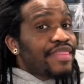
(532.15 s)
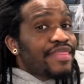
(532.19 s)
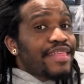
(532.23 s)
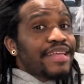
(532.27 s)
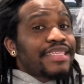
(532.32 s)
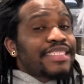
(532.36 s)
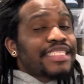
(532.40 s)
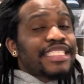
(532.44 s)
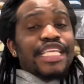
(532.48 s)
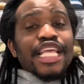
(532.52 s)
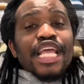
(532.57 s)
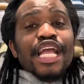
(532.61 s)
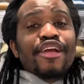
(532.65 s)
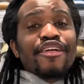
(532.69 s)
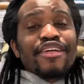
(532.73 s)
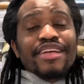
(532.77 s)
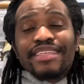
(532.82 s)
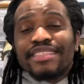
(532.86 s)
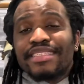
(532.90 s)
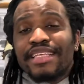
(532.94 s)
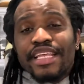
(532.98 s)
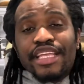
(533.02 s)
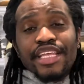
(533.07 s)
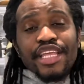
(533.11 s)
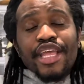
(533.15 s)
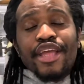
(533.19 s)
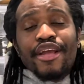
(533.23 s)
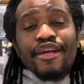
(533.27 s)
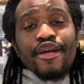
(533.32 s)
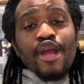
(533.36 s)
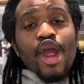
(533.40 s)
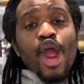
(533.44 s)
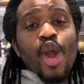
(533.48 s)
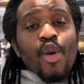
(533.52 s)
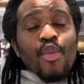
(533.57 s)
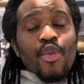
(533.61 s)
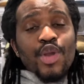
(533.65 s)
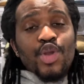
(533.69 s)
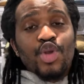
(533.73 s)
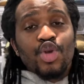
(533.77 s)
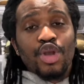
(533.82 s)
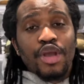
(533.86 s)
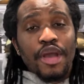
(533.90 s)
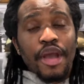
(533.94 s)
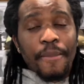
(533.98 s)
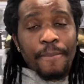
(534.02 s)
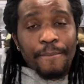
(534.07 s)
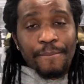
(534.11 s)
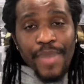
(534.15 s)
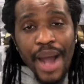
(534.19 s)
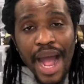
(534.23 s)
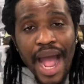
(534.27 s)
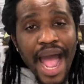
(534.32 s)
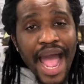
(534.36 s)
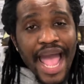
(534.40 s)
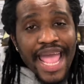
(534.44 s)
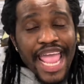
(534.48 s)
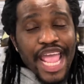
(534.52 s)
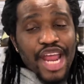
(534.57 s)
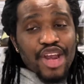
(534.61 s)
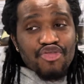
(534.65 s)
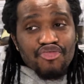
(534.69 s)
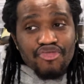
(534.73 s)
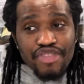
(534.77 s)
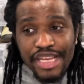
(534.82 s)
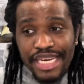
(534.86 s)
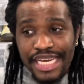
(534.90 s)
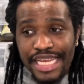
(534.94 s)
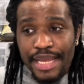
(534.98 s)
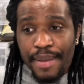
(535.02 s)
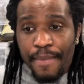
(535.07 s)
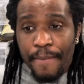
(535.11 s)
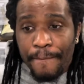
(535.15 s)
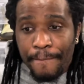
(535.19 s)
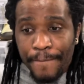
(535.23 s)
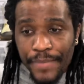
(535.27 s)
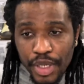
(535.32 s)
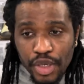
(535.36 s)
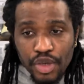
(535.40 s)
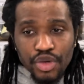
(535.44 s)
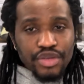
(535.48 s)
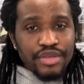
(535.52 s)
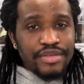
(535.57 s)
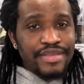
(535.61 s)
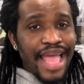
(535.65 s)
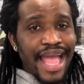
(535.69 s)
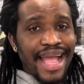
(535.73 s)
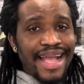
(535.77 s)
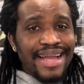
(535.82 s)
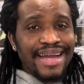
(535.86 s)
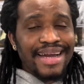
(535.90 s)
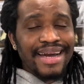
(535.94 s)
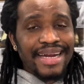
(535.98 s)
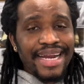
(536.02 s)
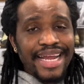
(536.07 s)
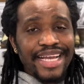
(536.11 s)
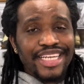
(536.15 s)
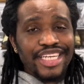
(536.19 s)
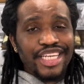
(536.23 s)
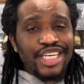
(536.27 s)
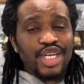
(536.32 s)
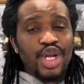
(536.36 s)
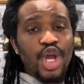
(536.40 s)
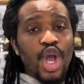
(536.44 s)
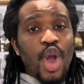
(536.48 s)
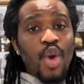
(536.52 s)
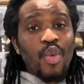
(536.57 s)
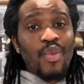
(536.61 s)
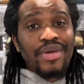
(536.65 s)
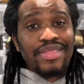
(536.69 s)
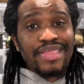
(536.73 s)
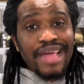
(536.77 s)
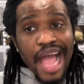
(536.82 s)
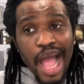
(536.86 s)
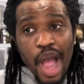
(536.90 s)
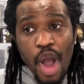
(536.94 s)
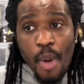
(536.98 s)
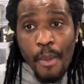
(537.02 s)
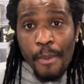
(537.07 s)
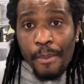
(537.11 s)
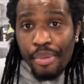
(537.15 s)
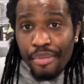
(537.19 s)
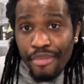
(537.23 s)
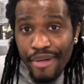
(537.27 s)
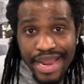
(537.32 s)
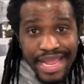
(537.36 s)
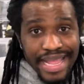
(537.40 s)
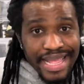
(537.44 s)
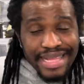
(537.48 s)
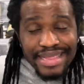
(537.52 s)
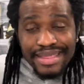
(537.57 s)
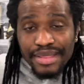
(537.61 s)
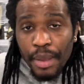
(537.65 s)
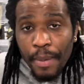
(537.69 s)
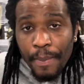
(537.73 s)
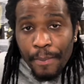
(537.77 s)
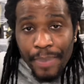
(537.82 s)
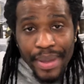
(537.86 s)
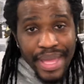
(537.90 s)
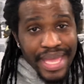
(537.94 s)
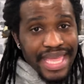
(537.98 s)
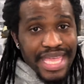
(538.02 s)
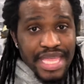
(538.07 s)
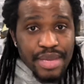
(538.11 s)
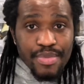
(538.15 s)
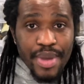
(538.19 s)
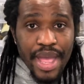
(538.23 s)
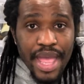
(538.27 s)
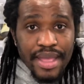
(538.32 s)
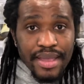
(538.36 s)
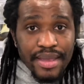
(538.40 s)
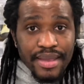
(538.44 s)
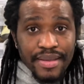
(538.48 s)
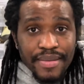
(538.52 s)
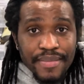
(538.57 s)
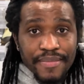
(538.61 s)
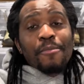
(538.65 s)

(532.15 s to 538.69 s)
This year is the year where you could buy and really build that collection without breaking the piggy bank.